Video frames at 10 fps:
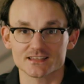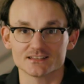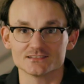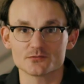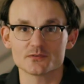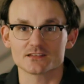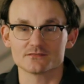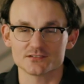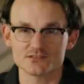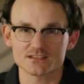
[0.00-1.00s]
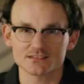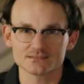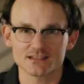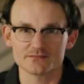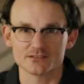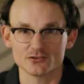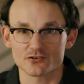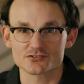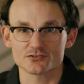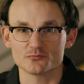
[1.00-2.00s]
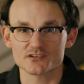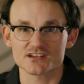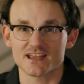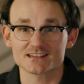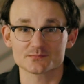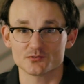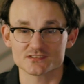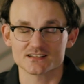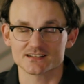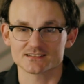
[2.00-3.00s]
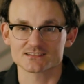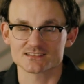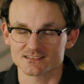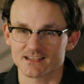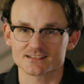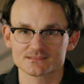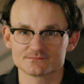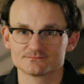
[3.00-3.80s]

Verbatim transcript: can get a little bit confusing if you're not sure which export setting to select.